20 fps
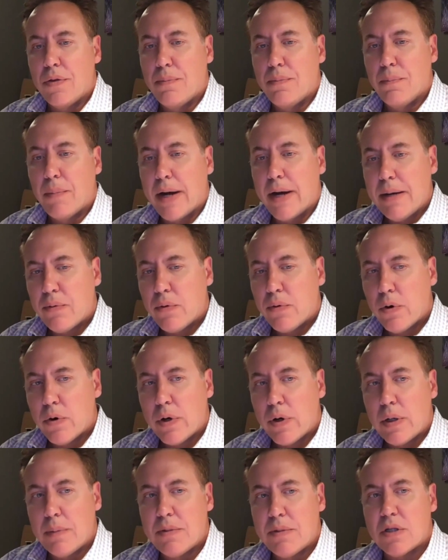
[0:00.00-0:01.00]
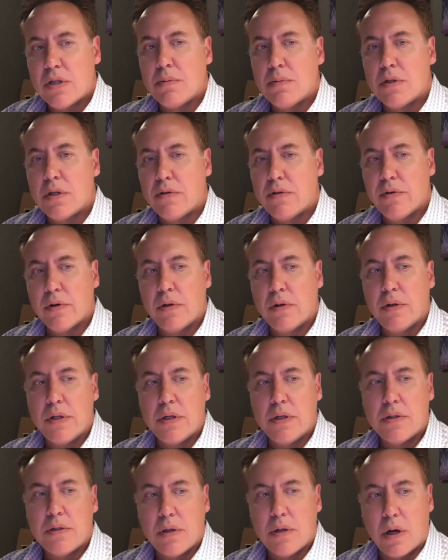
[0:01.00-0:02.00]
My program is specifically
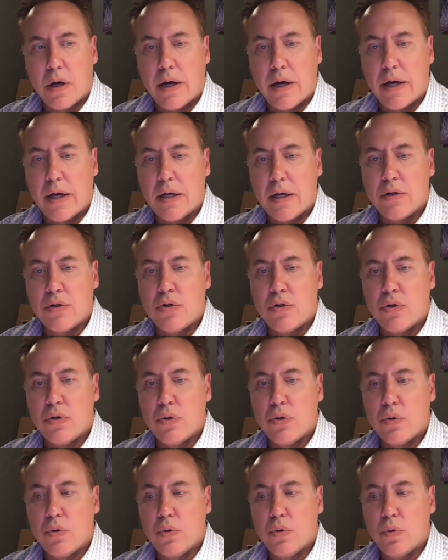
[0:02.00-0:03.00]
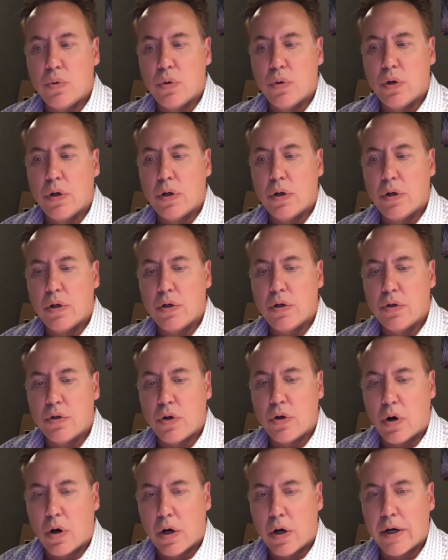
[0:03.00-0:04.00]
designed to
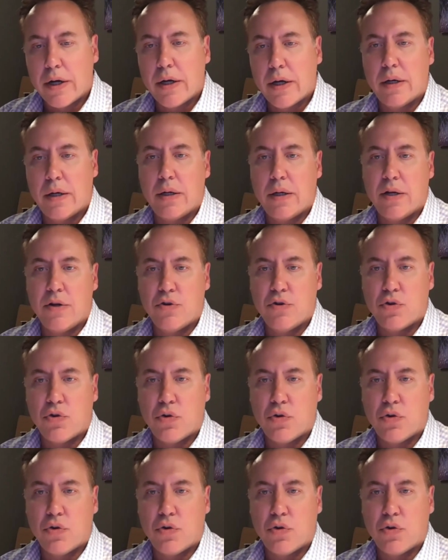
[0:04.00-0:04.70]
target and